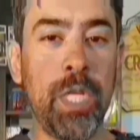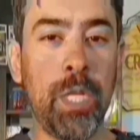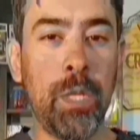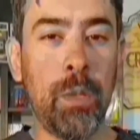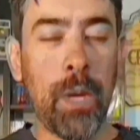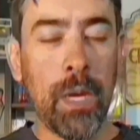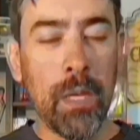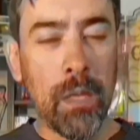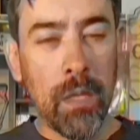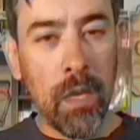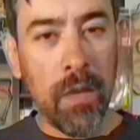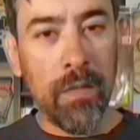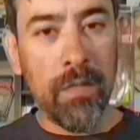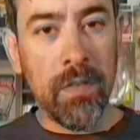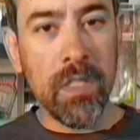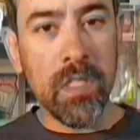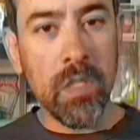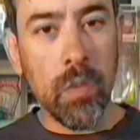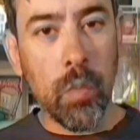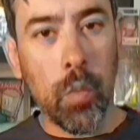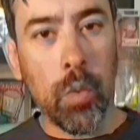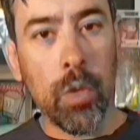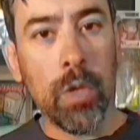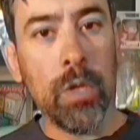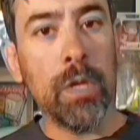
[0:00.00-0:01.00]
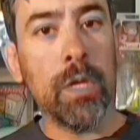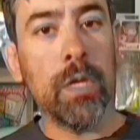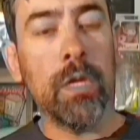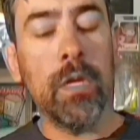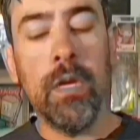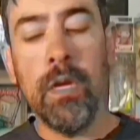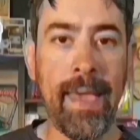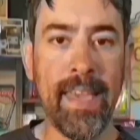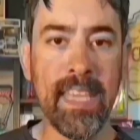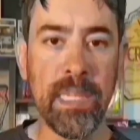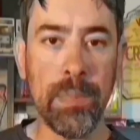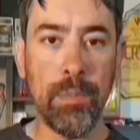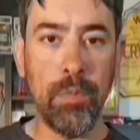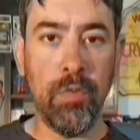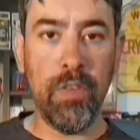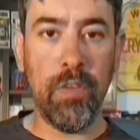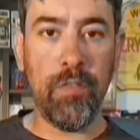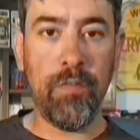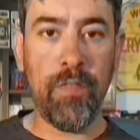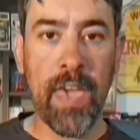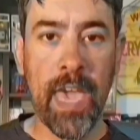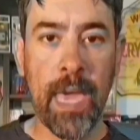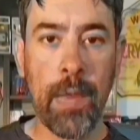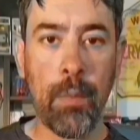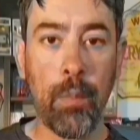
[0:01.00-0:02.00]
I love his work. As a movie
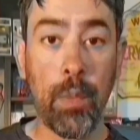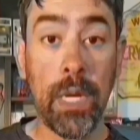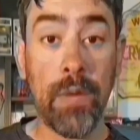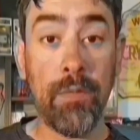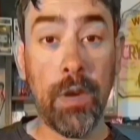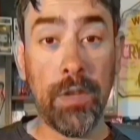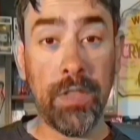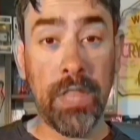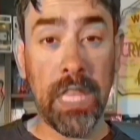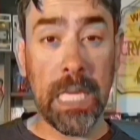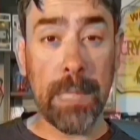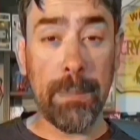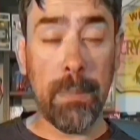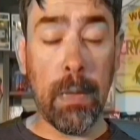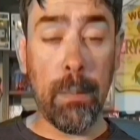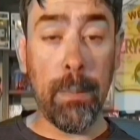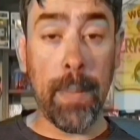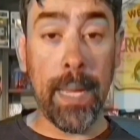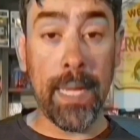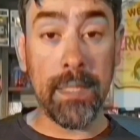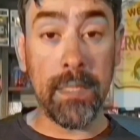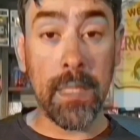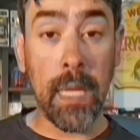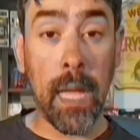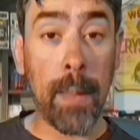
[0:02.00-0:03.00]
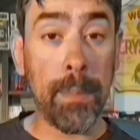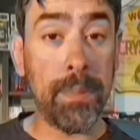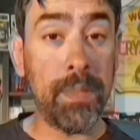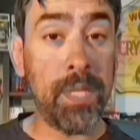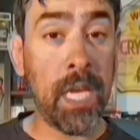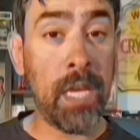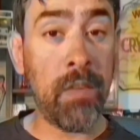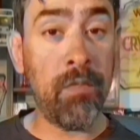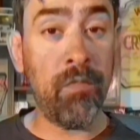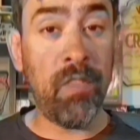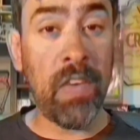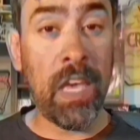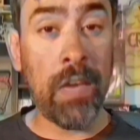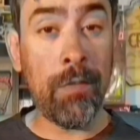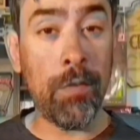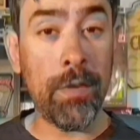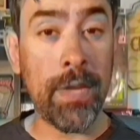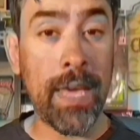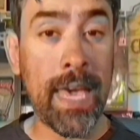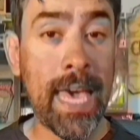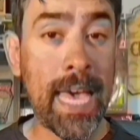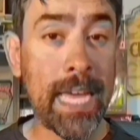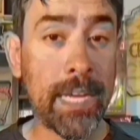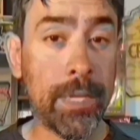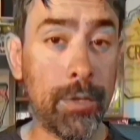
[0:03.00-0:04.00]
fan, whenever I think about my top 10 favorite
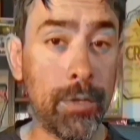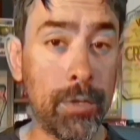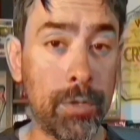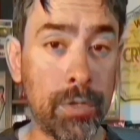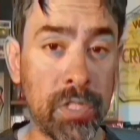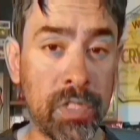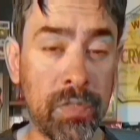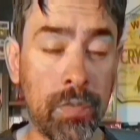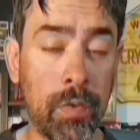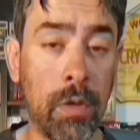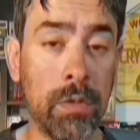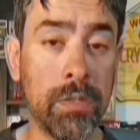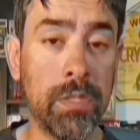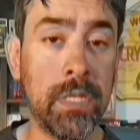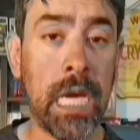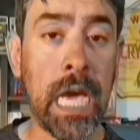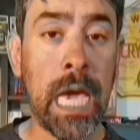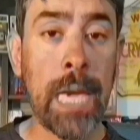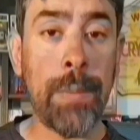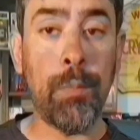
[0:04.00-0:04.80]
actors of all time,